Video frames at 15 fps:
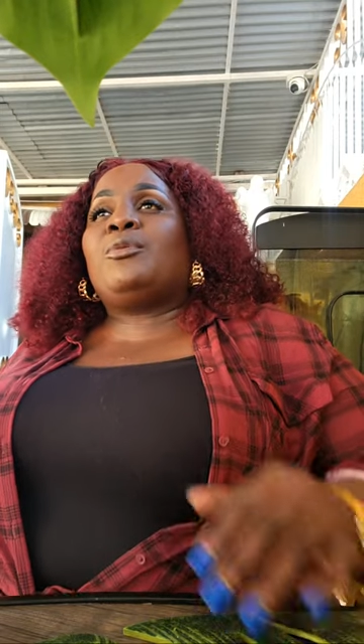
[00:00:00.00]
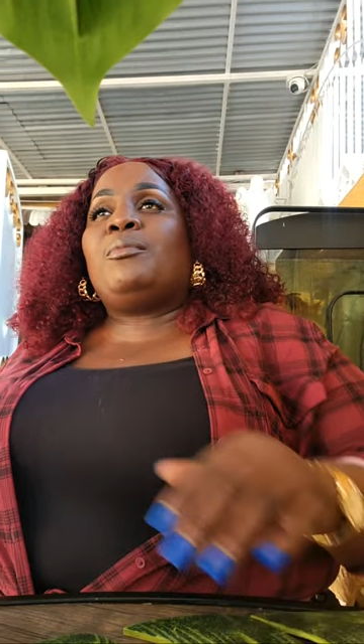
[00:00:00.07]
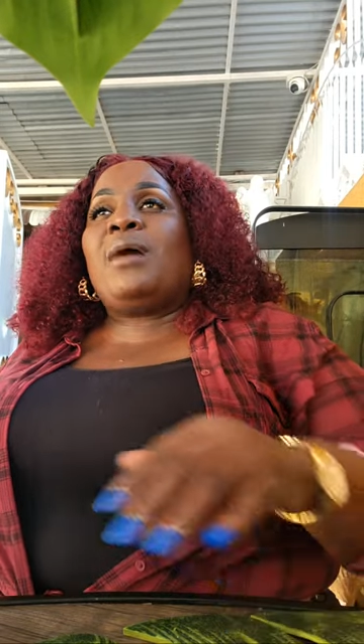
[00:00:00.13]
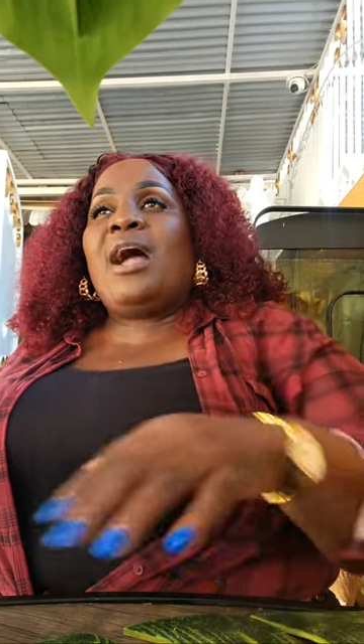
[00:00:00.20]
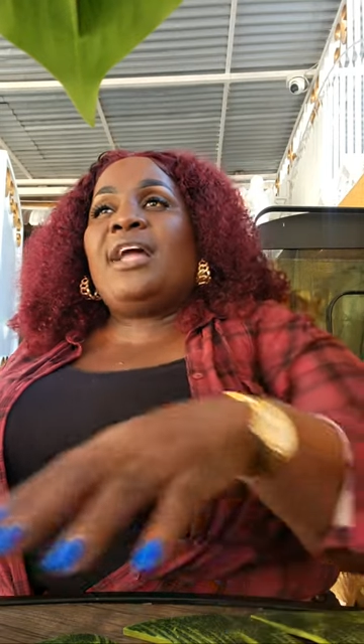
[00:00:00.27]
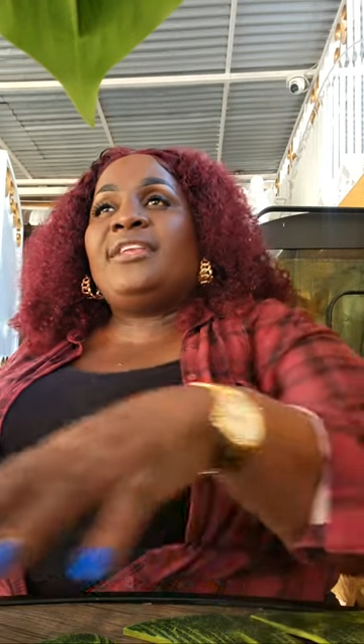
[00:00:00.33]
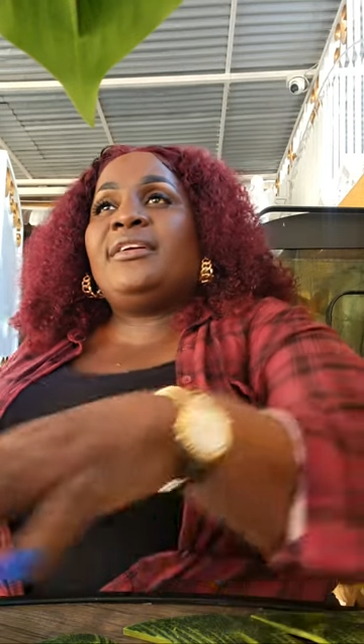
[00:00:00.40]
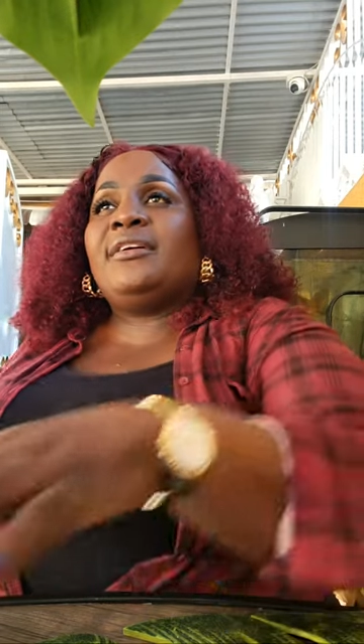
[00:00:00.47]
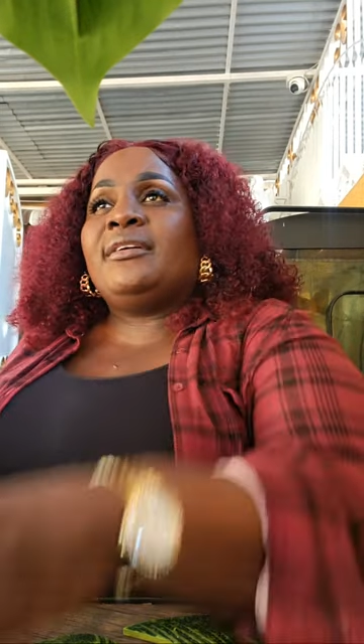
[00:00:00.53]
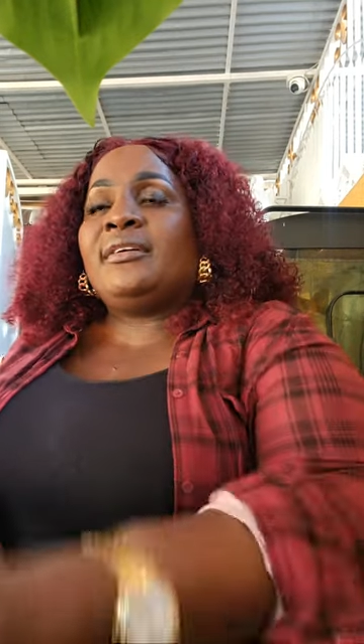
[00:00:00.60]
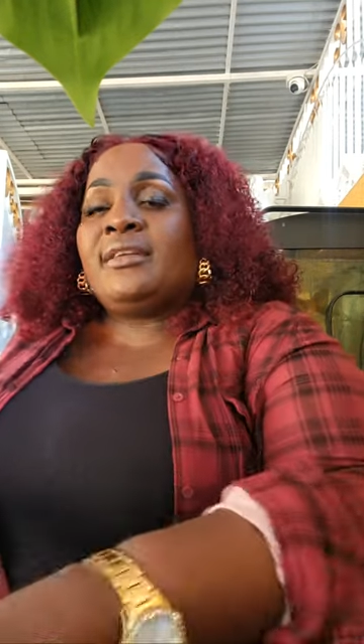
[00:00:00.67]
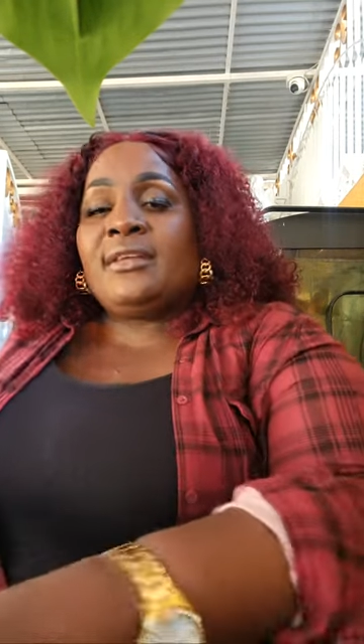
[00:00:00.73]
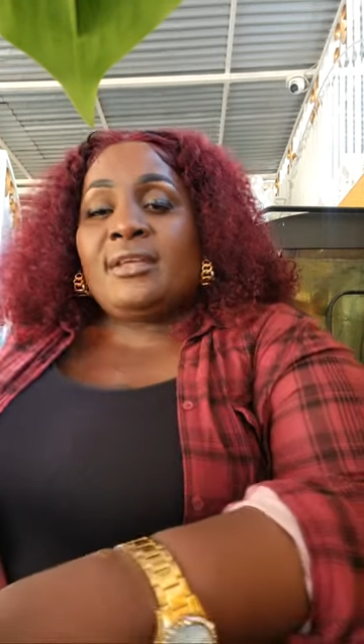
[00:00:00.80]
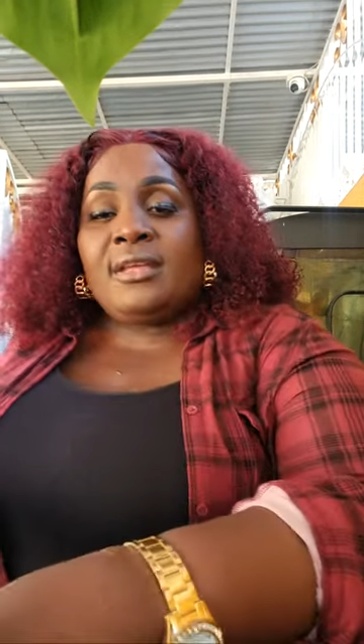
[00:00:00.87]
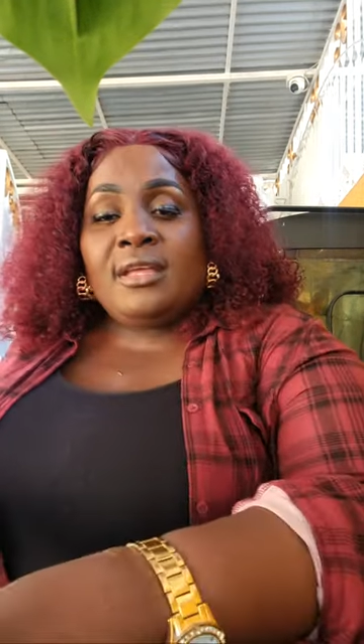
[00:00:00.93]
bad.
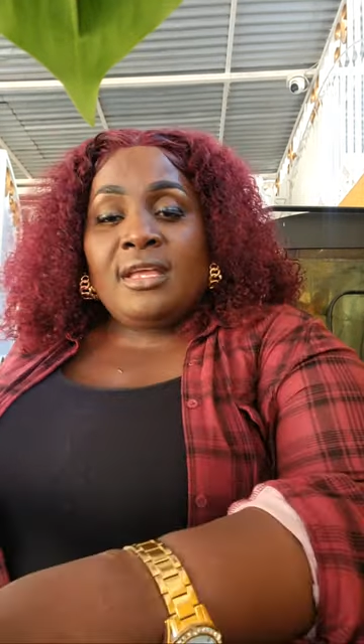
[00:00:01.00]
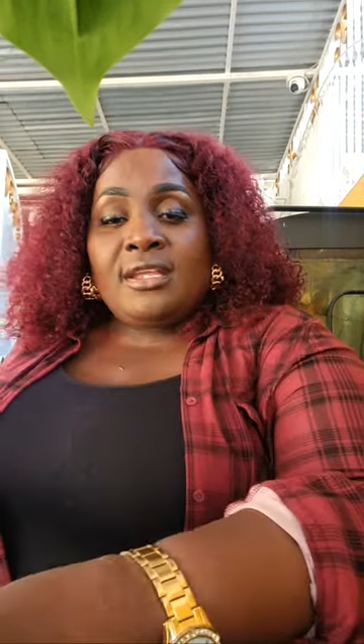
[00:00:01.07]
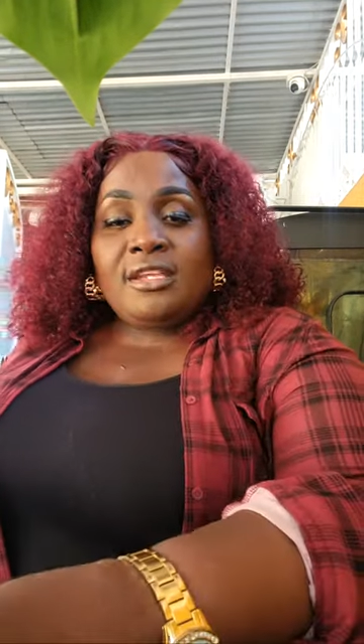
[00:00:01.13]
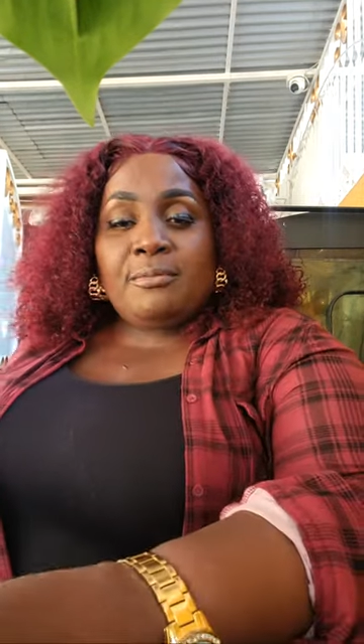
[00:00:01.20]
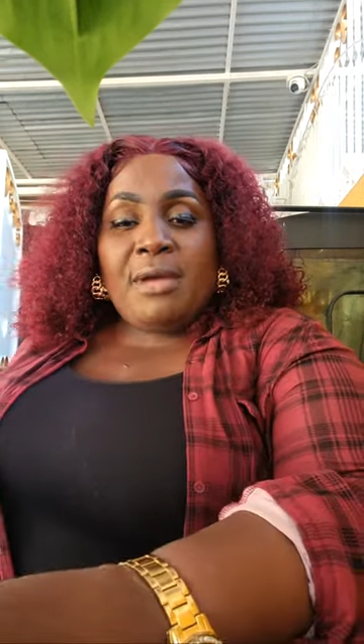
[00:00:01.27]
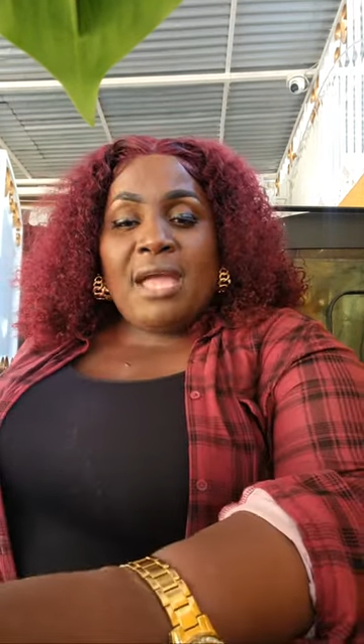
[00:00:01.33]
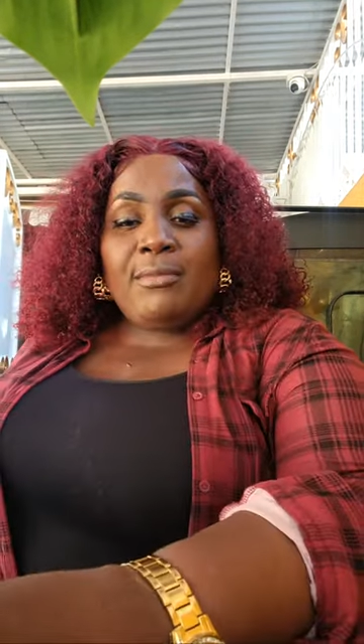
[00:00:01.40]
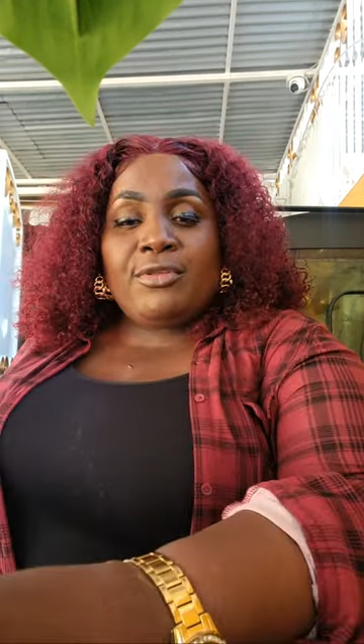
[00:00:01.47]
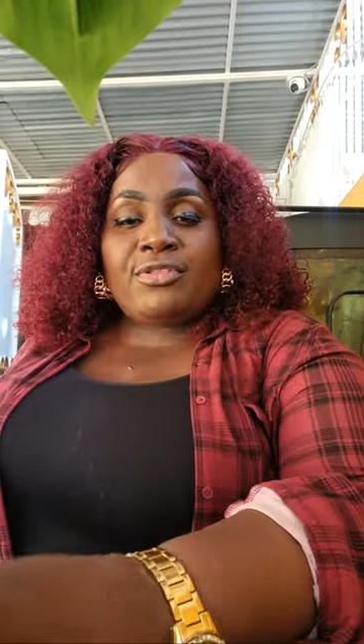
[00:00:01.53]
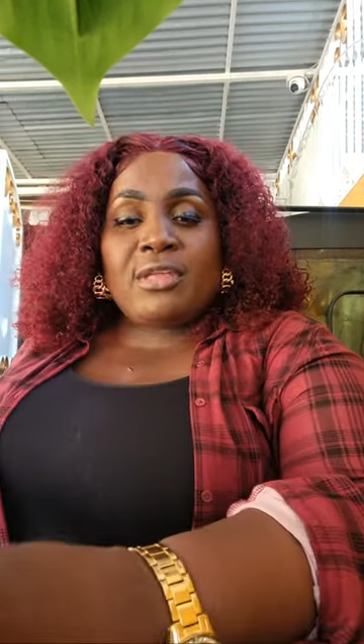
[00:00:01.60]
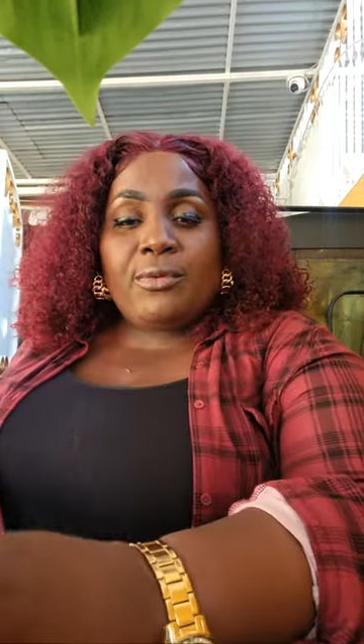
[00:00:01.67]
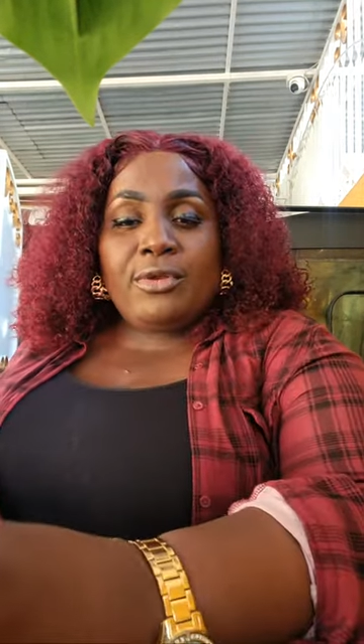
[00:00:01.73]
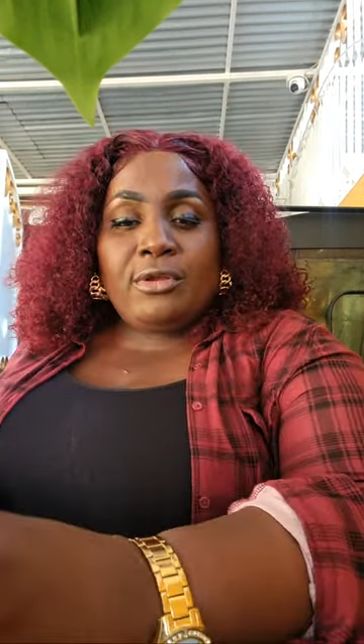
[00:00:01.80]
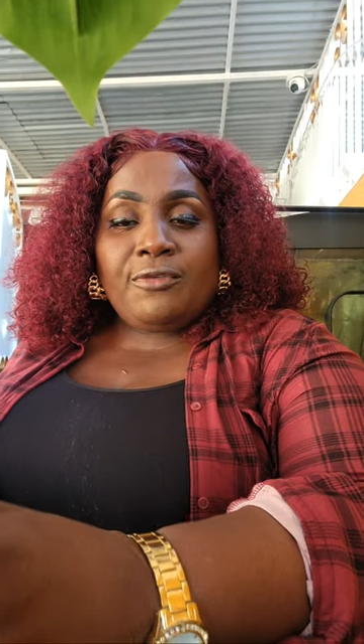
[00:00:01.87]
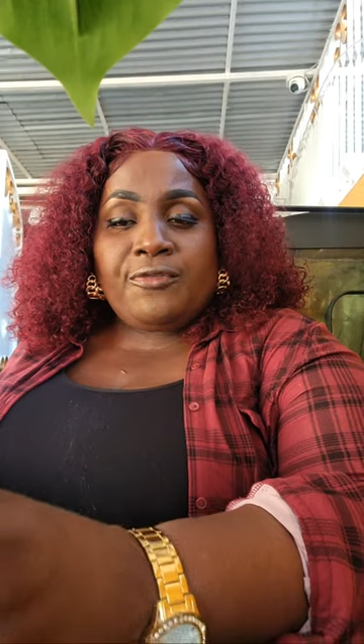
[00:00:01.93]
The Bible said
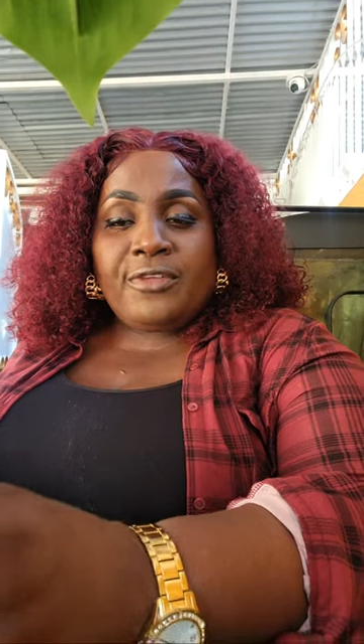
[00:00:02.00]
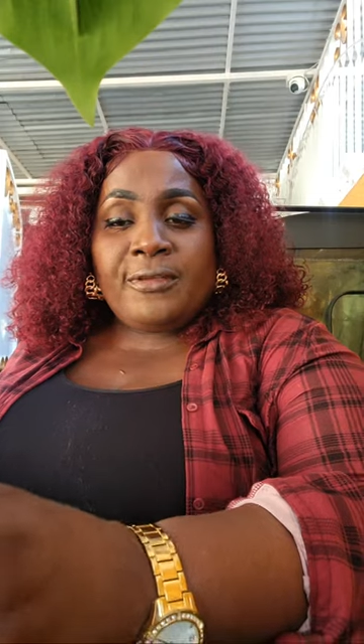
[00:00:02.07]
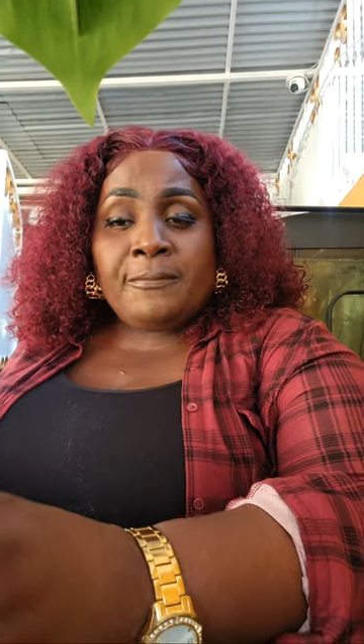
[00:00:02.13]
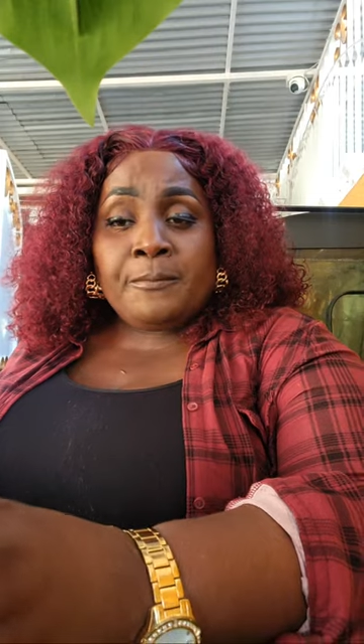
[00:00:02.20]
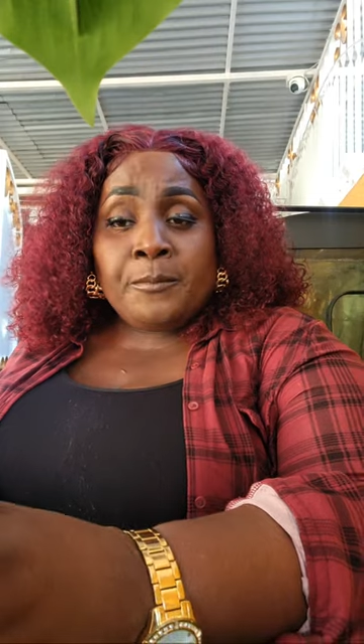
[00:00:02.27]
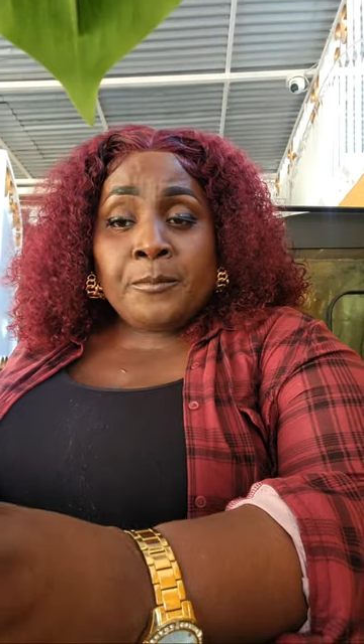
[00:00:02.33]
we not feel